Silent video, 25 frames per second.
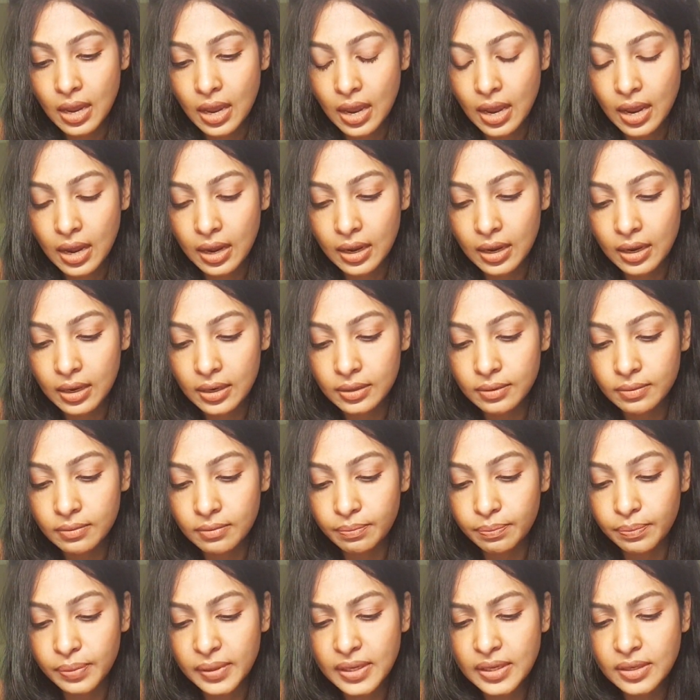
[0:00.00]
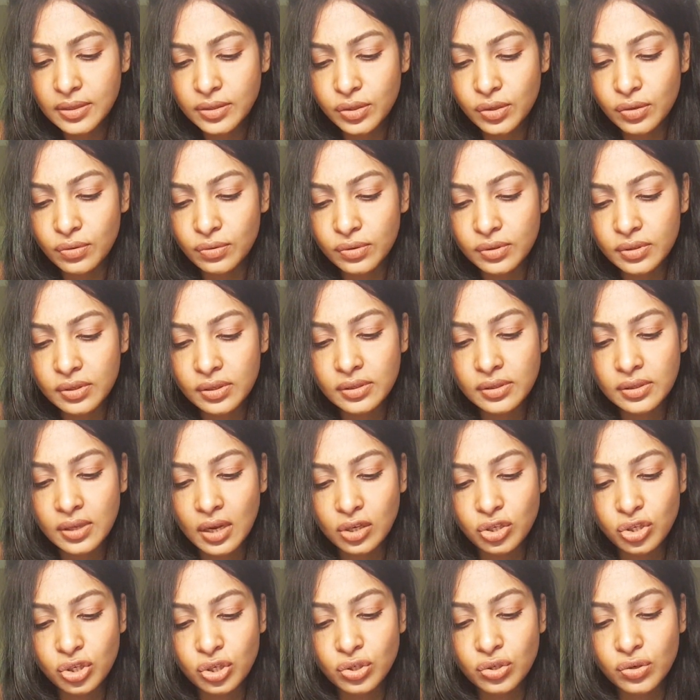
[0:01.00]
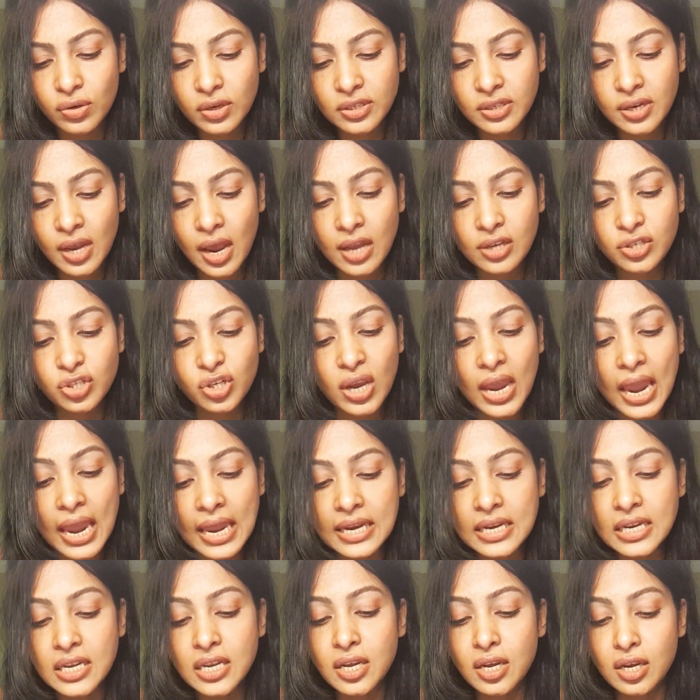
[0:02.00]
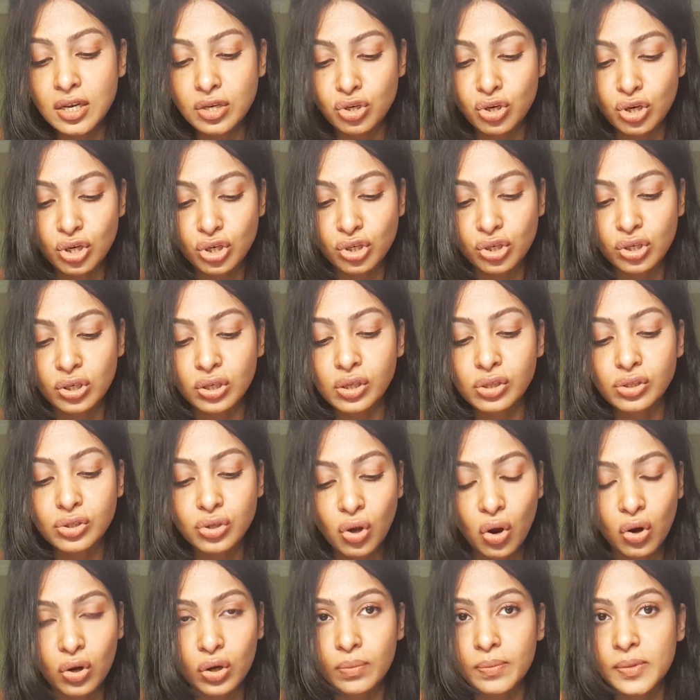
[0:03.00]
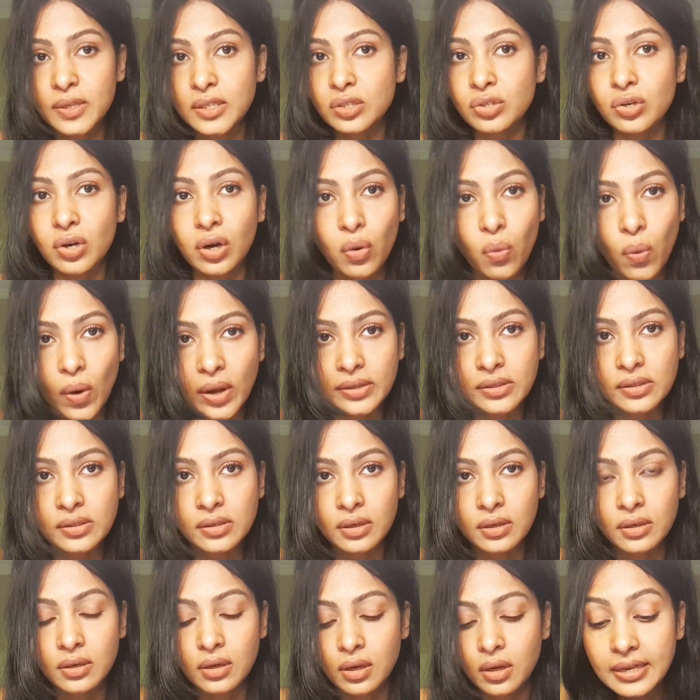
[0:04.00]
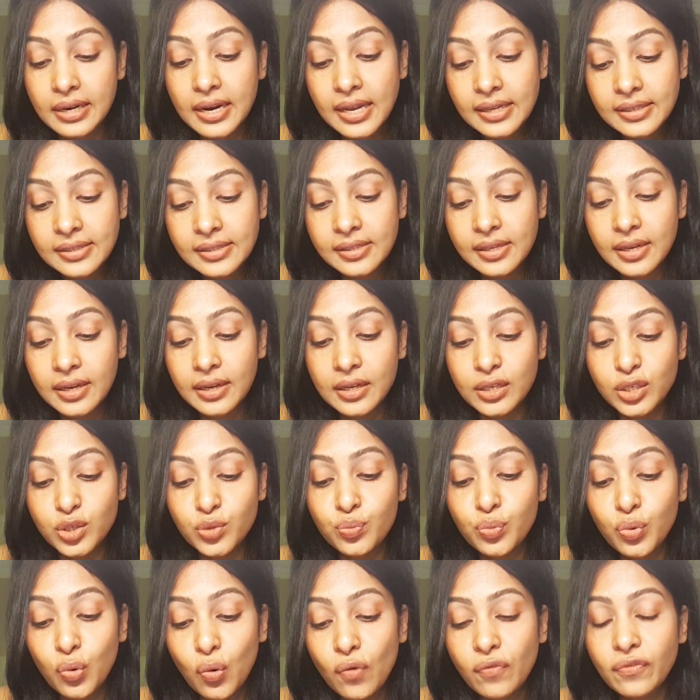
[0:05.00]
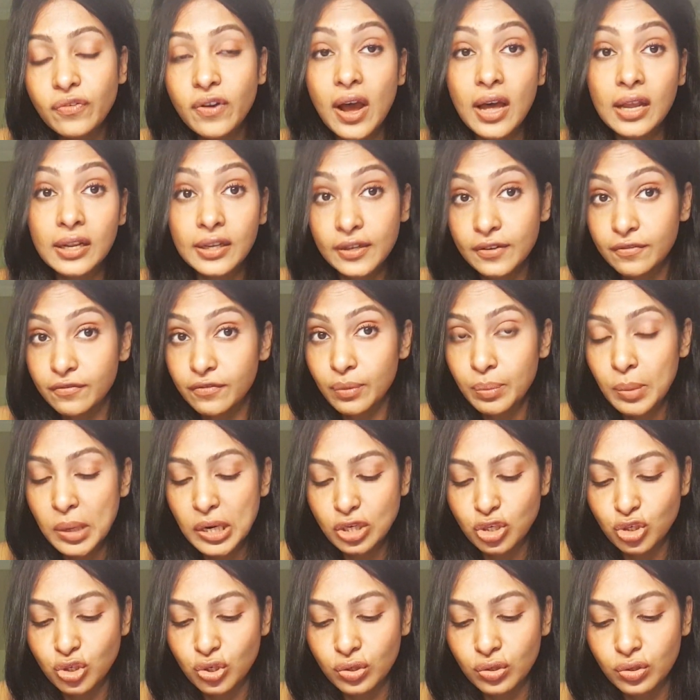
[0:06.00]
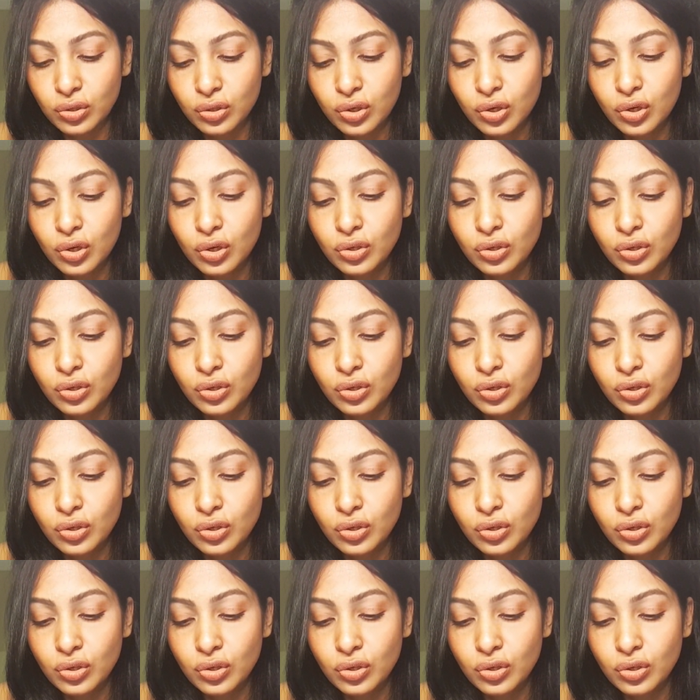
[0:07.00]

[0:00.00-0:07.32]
And please use this section to attach any additional documents requested. The next thing is profile information.